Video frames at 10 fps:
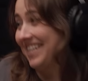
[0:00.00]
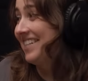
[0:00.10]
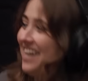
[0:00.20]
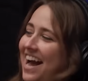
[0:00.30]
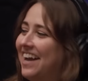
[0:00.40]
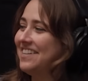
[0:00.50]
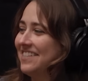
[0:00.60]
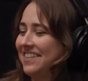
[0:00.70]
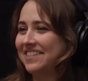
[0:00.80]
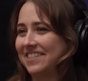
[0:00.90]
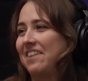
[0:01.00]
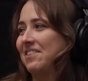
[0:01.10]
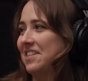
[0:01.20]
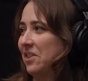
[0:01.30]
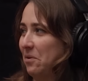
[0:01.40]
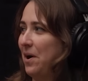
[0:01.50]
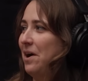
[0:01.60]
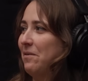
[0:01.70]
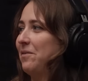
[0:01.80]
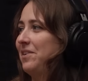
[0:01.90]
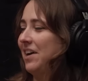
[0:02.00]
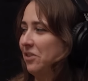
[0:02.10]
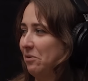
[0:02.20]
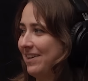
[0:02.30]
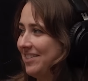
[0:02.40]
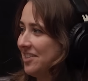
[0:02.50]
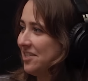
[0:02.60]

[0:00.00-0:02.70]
Because, his name was on the wall where we got the racing